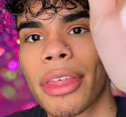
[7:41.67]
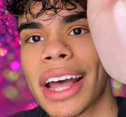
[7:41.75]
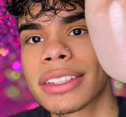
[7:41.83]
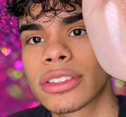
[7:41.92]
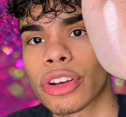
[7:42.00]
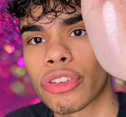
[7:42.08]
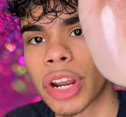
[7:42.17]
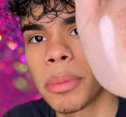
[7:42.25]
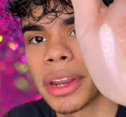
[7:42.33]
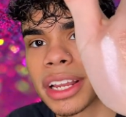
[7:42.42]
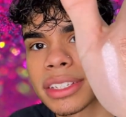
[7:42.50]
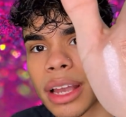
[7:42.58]
that's the
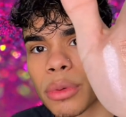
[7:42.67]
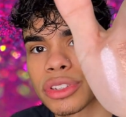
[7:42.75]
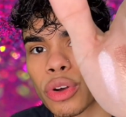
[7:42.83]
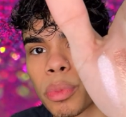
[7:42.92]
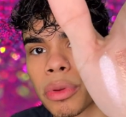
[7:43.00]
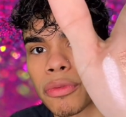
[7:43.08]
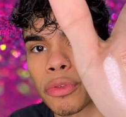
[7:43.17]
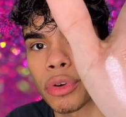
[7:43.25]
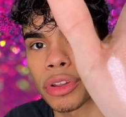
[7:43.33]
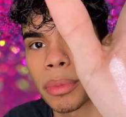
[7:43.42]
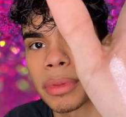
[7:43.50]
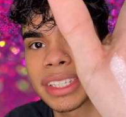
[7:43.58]
creaminess I was hoping
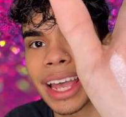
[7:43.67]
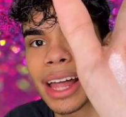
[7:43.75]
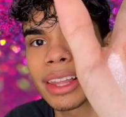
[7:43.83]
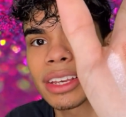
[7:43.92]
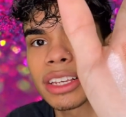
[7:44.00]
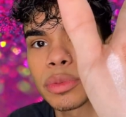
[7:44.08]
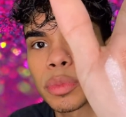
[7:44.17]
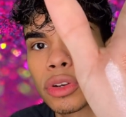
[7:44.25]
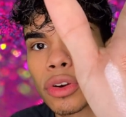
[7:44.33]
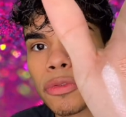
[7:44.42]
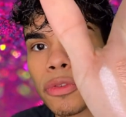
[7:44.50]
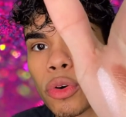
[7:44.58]
for. The metallic is
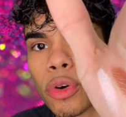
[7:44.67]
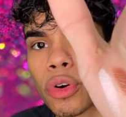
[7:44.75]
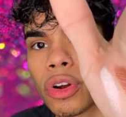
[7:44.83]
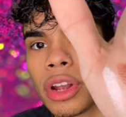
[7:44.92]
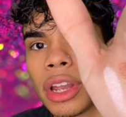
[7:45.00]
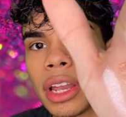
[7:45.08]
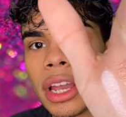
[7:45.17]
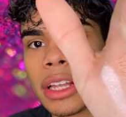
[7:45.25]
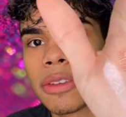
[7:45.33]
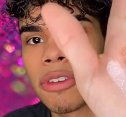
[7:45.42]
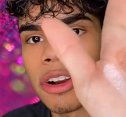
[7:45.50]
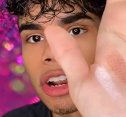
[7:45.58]
beautiful.
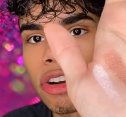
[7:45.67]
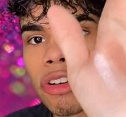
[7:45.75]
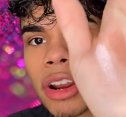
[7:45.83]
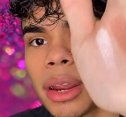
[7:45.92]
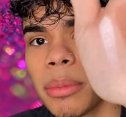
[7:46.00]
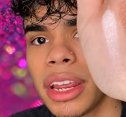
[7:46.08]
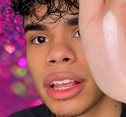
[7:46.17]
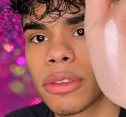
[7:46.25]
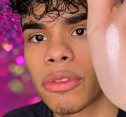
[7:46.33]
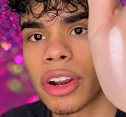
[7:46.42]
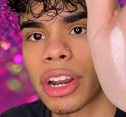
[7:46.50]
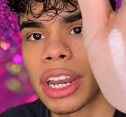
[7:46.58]
It's very creamy. It's
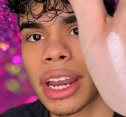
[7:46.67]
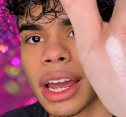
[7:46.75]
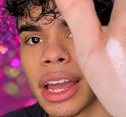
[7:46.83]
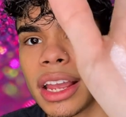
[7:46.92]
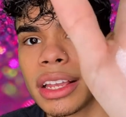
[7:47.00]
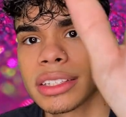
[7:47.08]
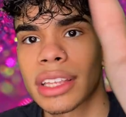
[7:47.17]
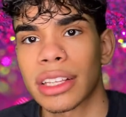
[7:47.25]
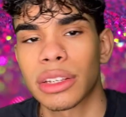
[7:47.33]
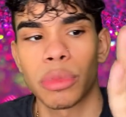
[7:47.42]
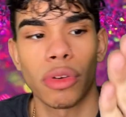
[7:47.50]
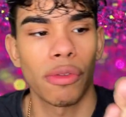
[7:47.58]
very nice.
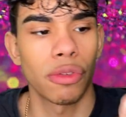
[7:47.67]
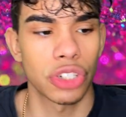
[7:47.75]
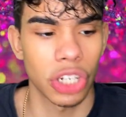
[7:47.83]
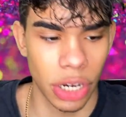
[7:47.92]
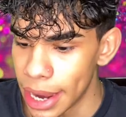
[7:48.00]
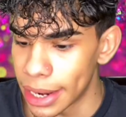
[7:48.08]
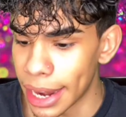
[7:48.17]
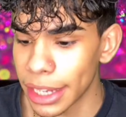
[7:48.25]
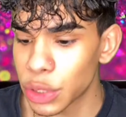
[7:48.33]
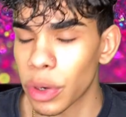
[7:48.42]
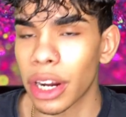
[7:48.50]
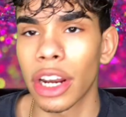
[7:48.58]
That's a beautiful shade.
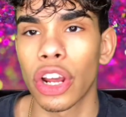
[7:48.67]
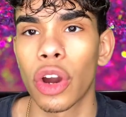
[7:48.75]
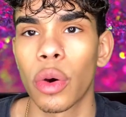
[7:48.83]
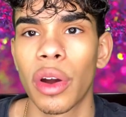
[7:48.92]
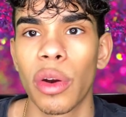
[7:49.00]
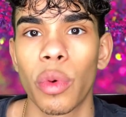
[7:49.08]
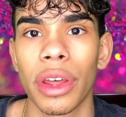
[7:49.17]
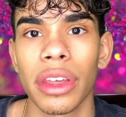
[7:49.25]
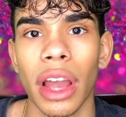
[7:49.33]
Next, we're going to go in with